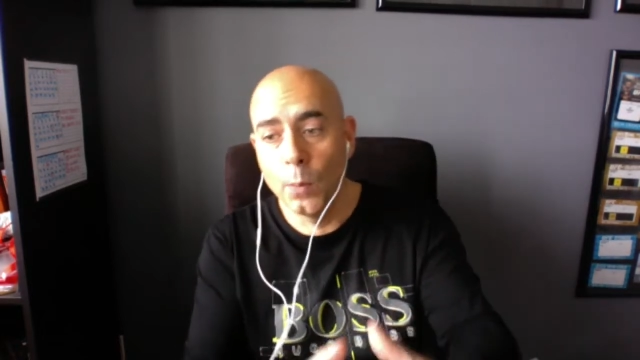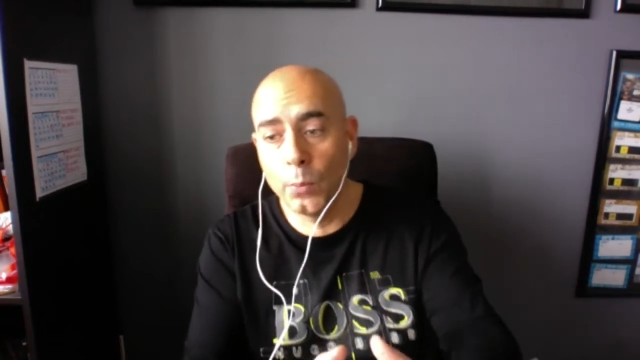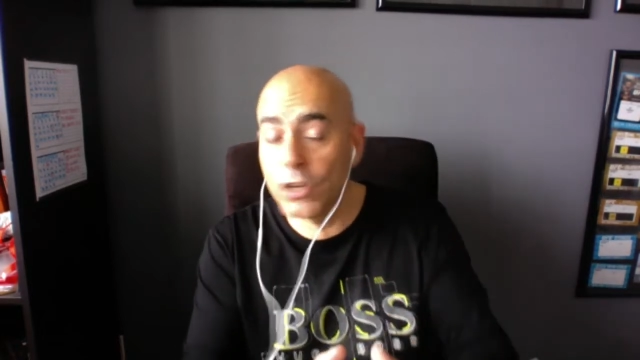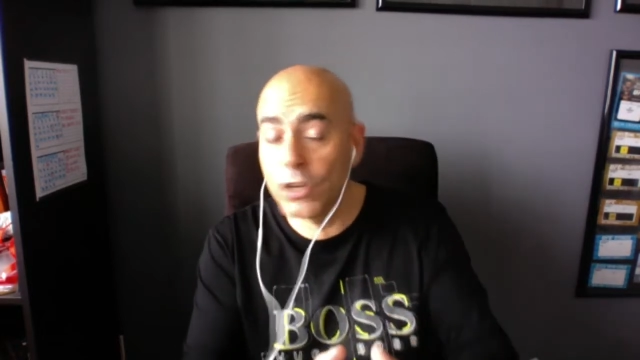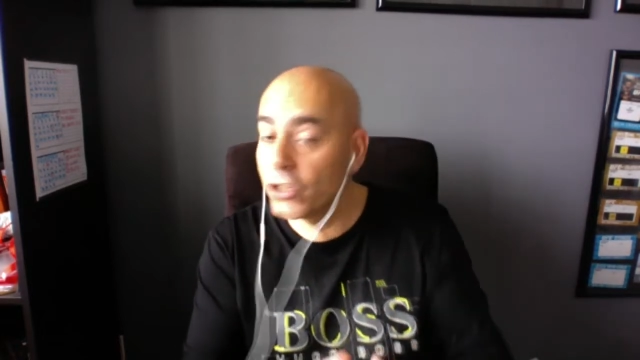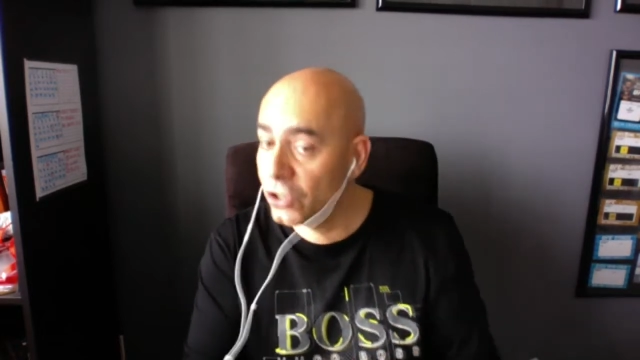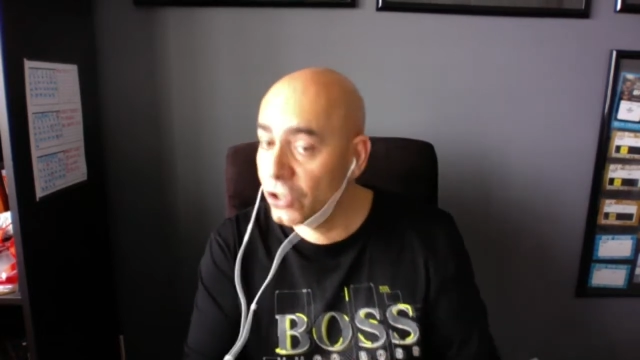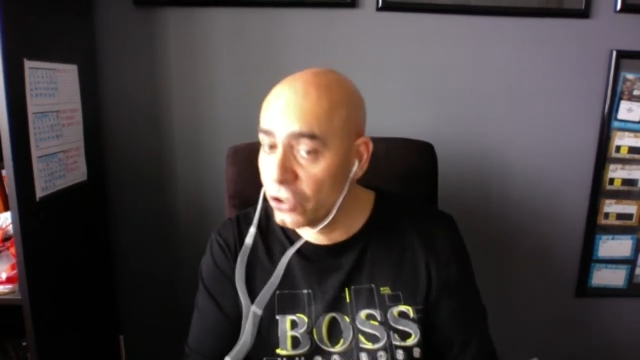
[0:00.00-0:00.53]
put
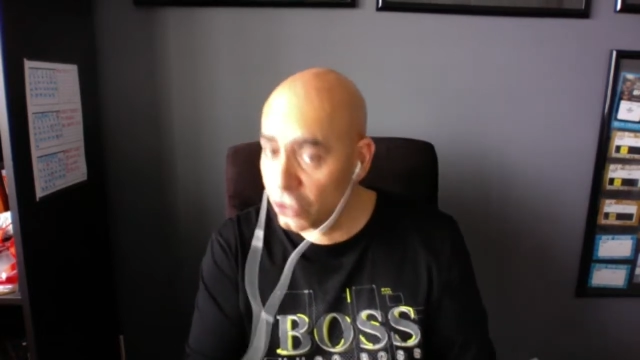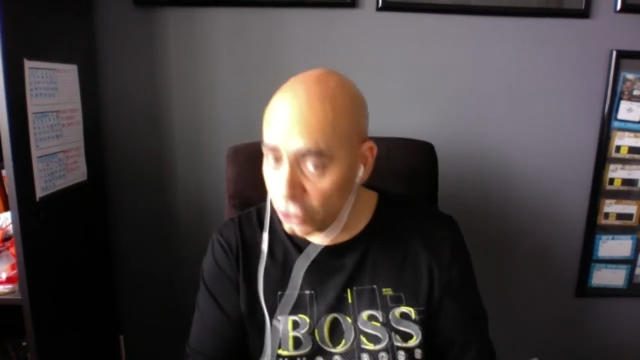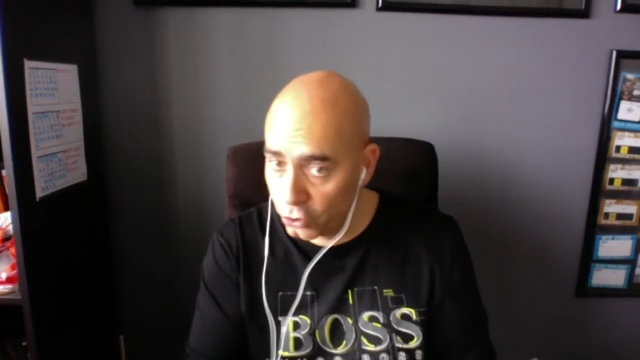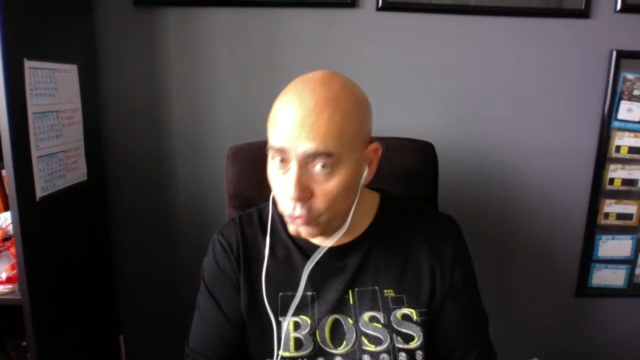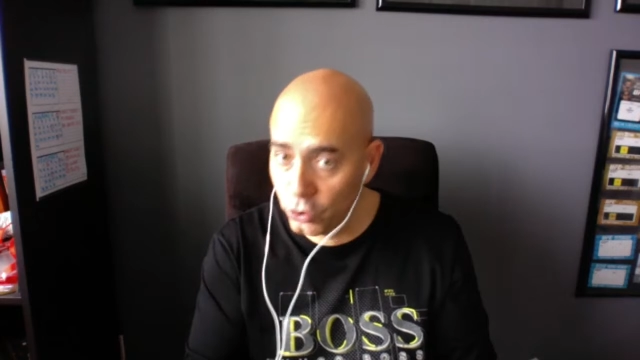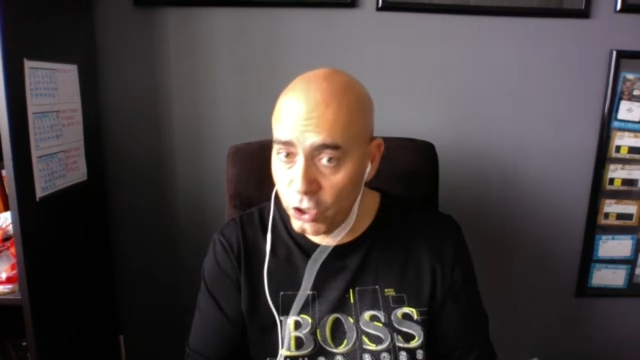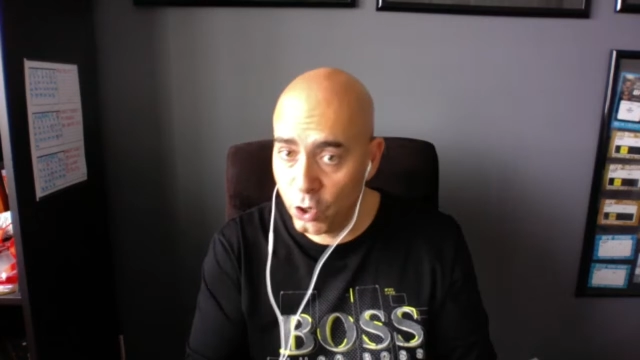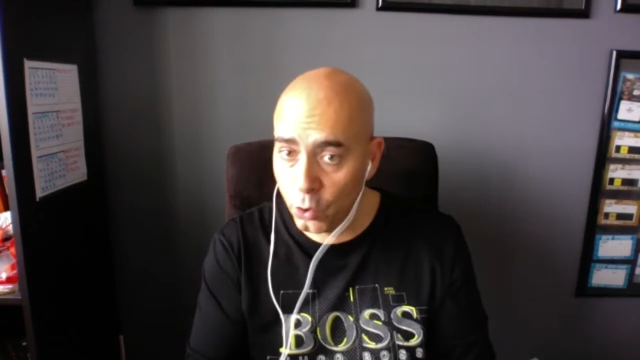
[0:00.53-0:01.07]
us in a
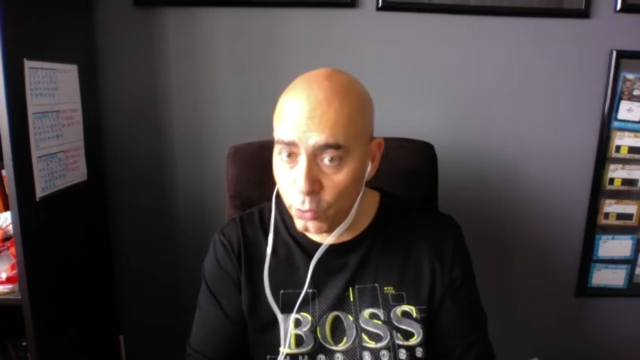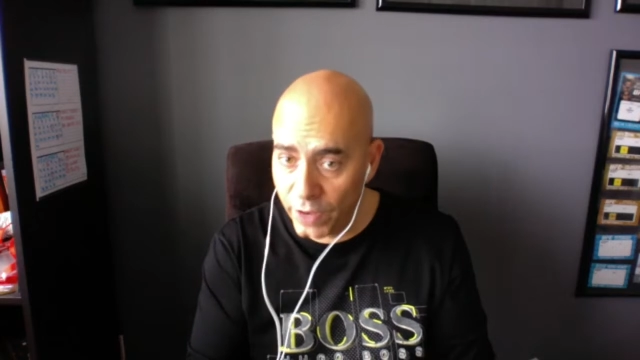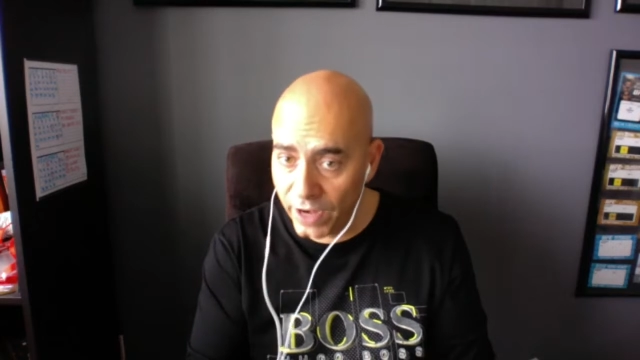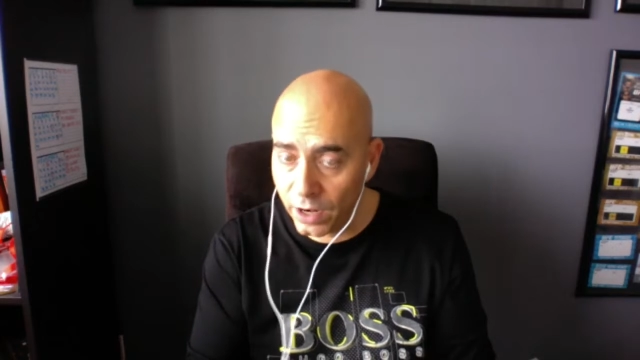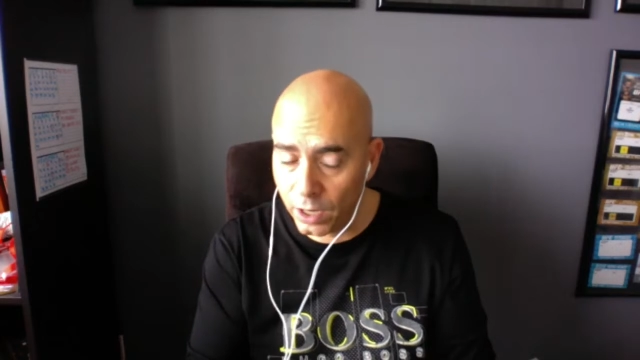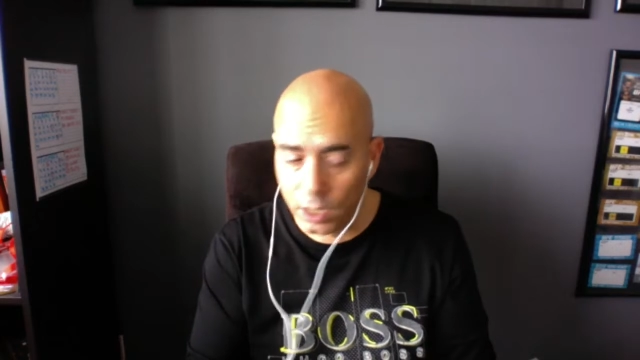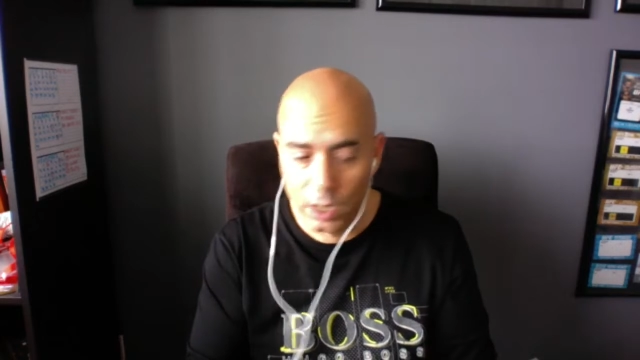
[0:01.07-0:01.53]
studio there.